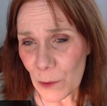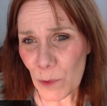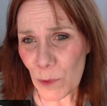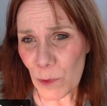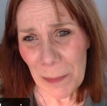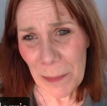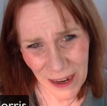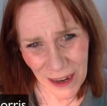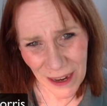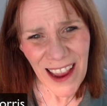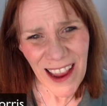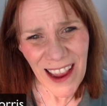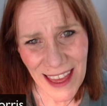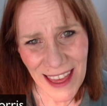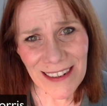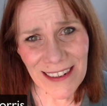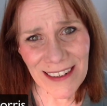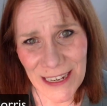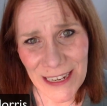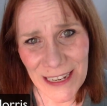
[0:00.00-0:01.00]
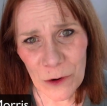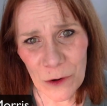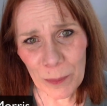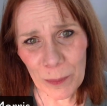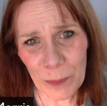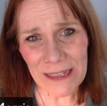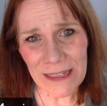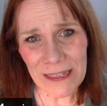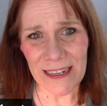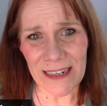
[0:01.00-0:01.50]
we apply that to your
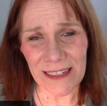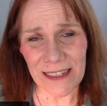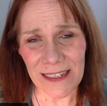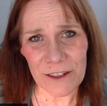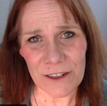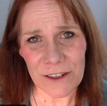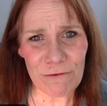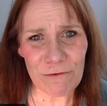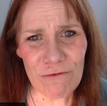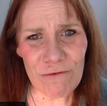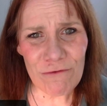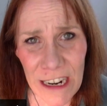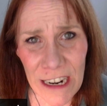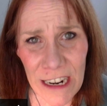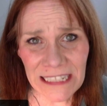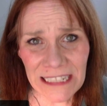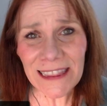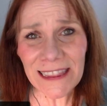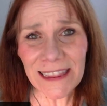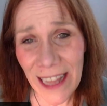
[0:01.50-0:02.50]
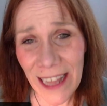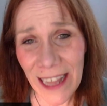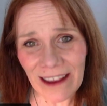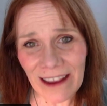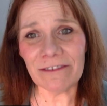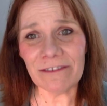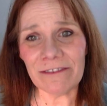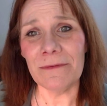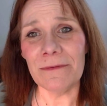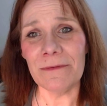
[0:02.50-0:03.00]
business, to real
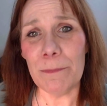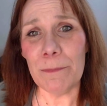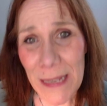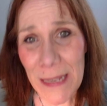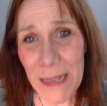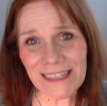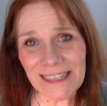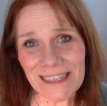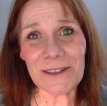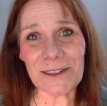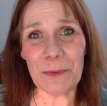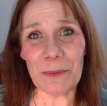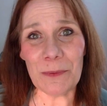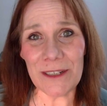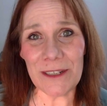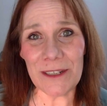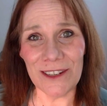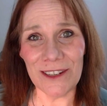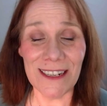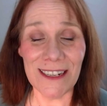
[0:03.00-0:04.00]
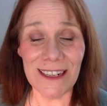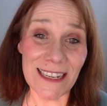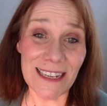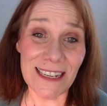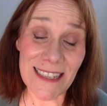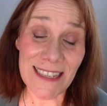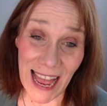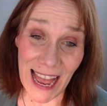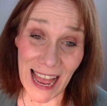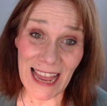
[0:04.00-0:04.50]
life business
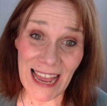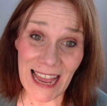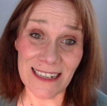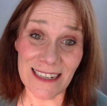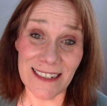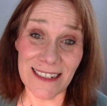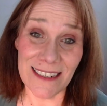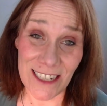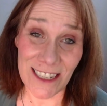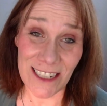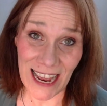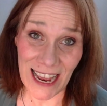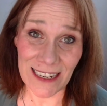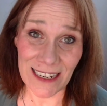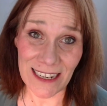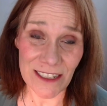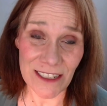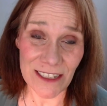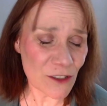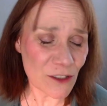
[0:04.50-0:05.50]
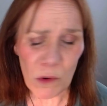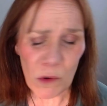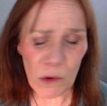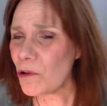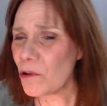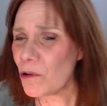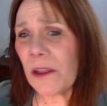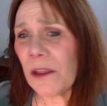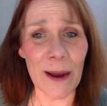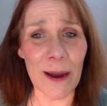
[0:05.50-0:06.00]
opportunities and challenges
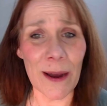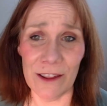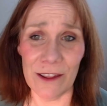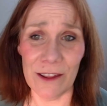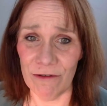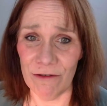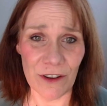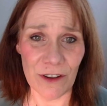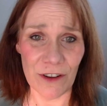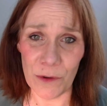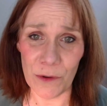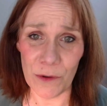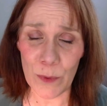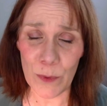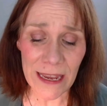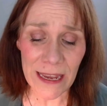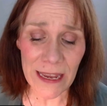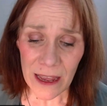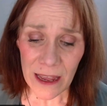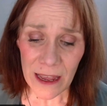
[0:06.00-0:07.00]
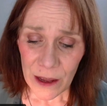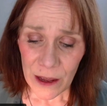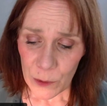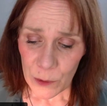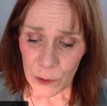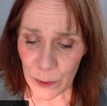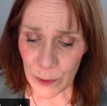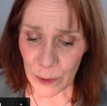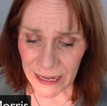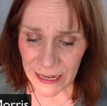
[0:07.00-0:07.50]
all the way through. We,
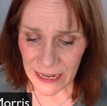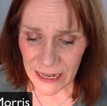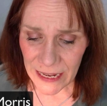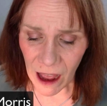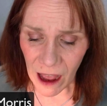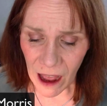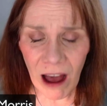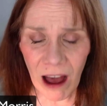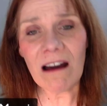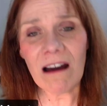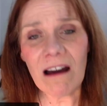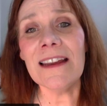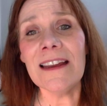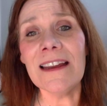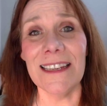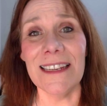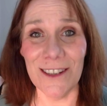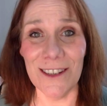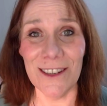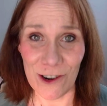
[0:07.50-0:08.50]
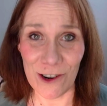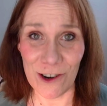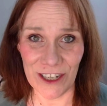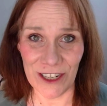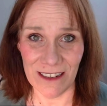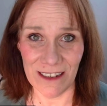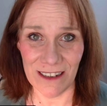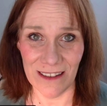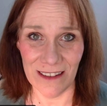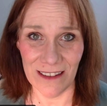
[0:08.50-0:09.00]
we harness
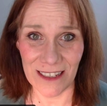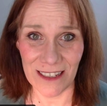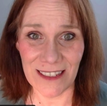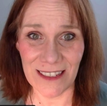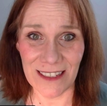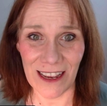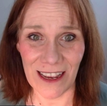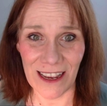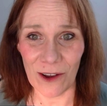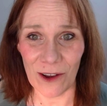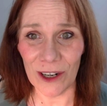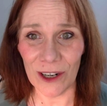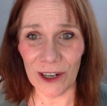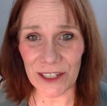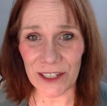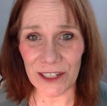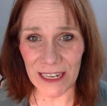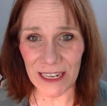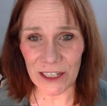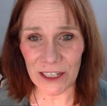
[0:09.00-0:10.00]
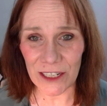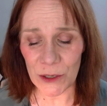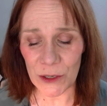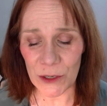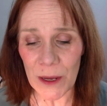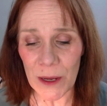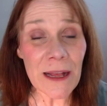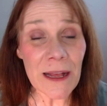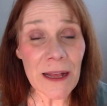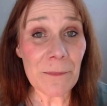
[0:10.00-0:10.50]
neuroscience and psychology
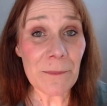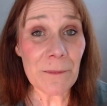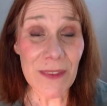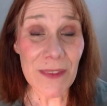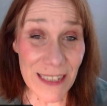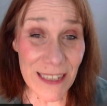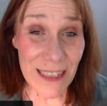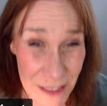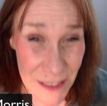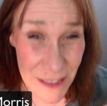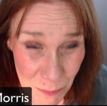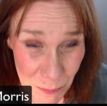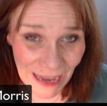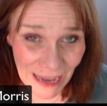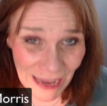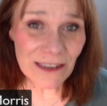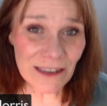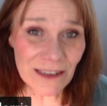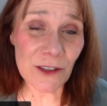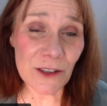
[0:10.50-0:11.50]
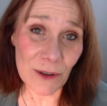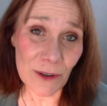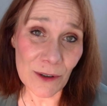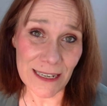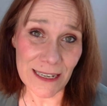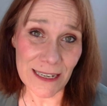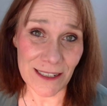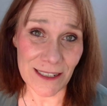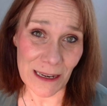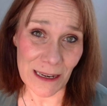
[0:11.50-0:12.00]
to expand your
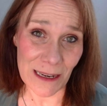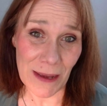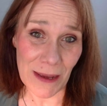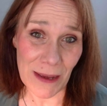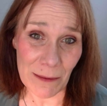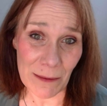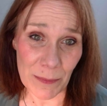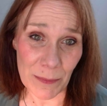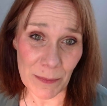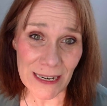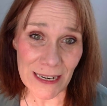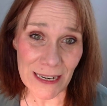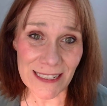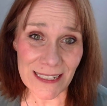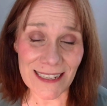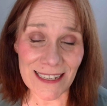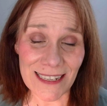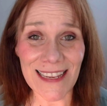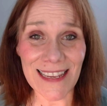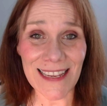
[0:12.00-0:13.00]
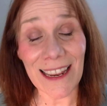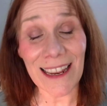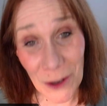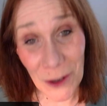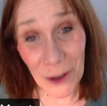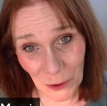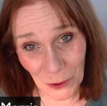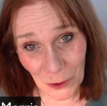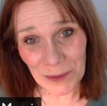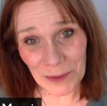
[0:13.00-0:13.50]
leadership capabilities
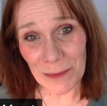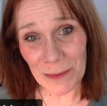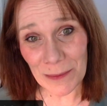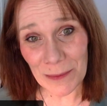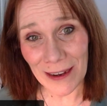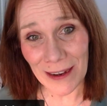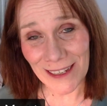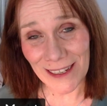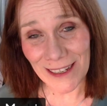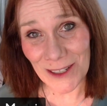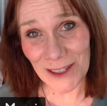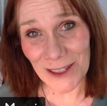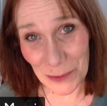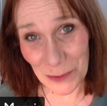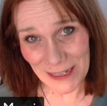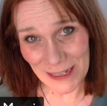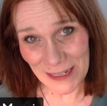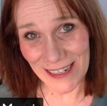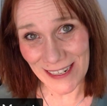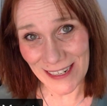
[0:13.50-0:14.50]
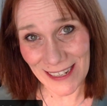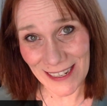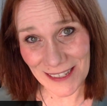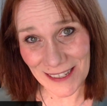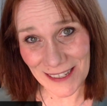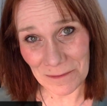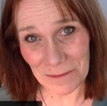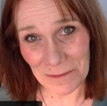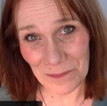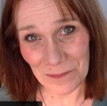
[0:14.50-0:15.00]
and optimize your
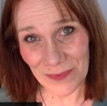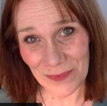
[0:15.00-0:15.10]
business.